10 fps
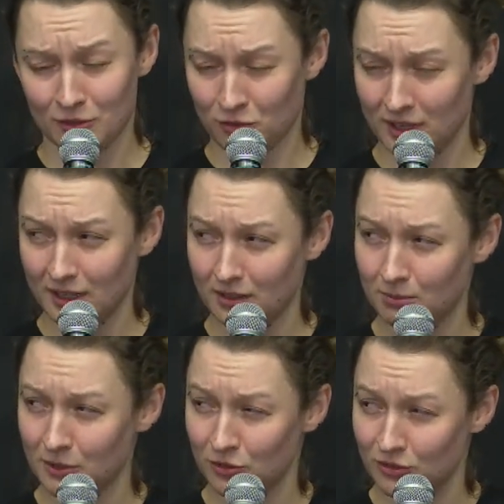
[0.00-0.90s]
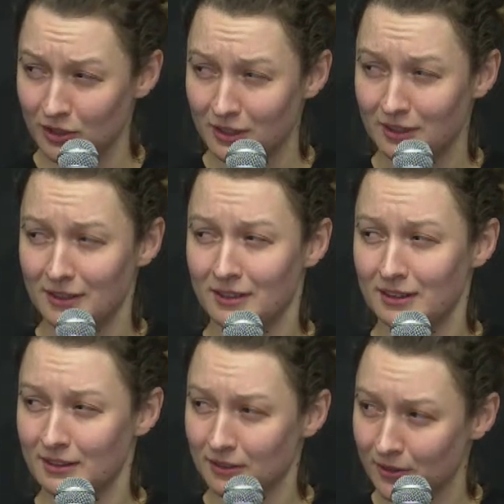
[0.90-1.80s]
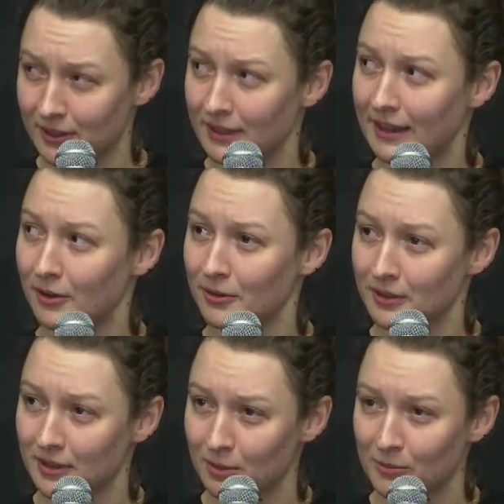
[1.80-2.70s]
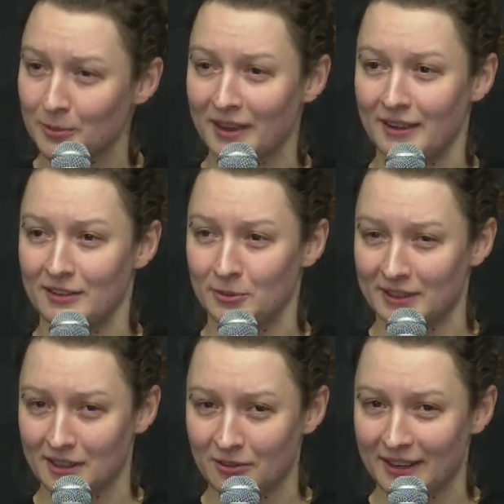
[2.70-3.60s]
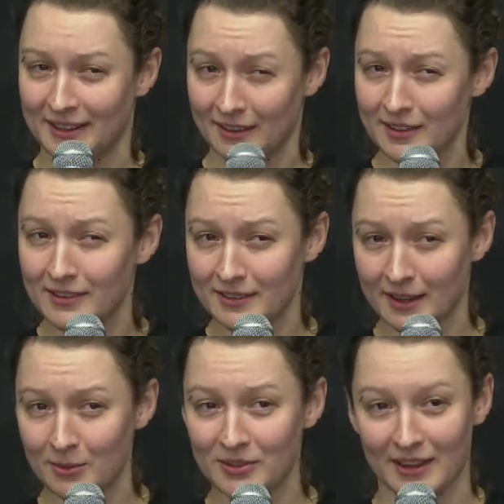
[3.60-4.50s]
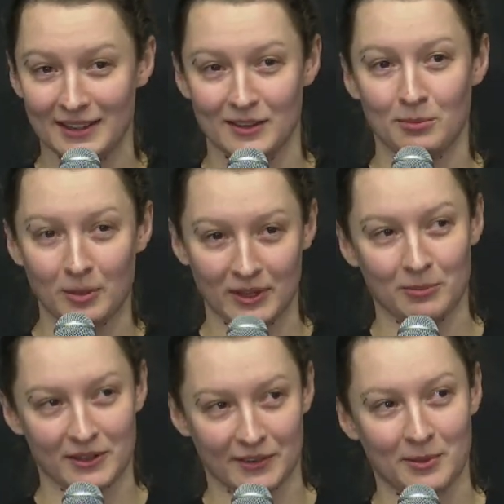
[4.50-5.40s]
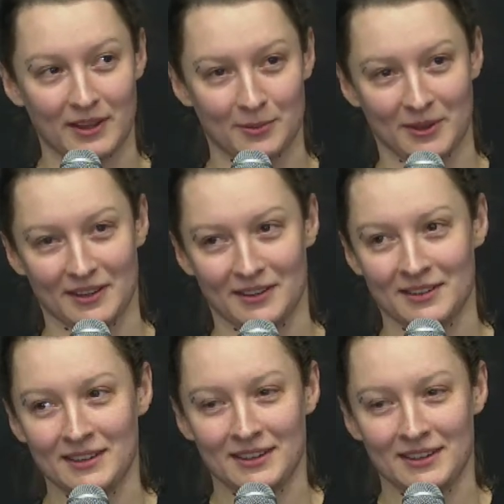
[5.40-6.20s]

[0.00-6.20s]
training machine learning algorithms to identify galaxy types, and the public participates by